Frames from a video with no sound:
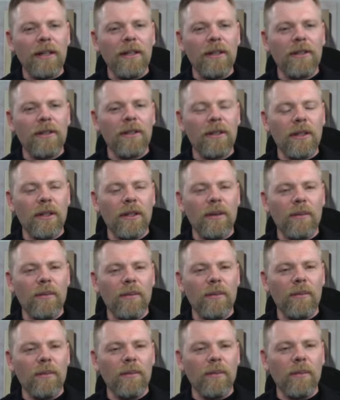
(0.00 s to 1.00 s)

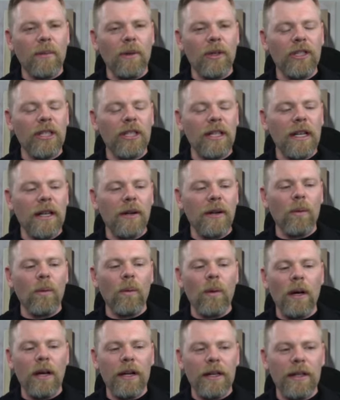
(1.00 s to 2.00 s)
So why don't you kind of
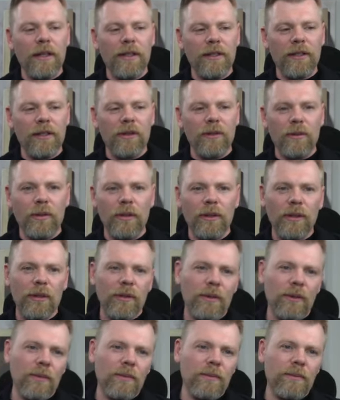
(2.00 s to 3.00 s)
walk us
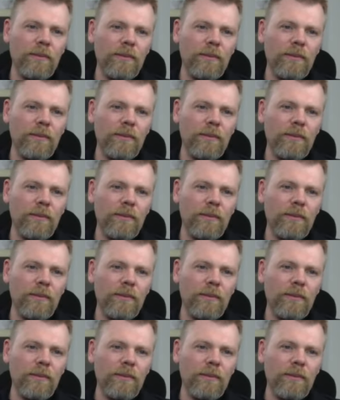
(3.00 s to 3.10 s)
through